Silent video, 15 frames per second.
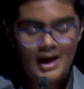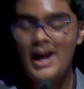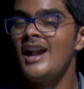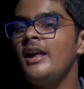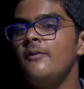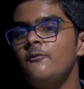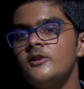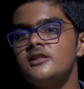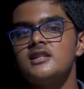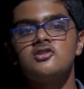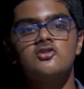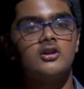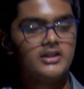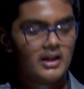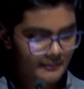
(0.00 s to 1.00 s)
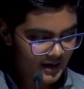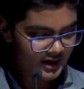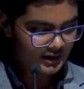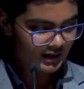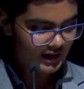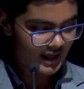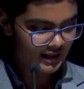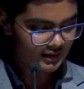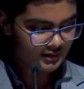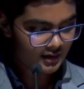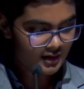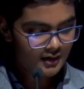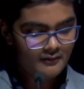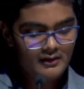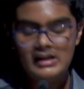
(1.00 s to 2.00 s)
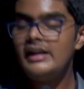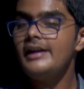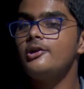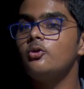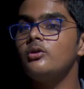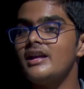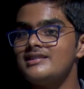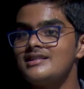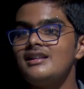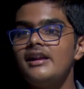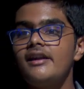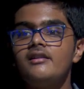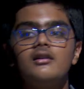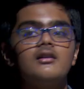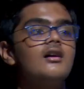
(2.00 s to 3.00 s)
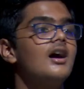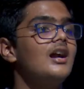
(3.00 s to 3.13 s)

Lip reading: An emphasis on their mental health will lead to resilient,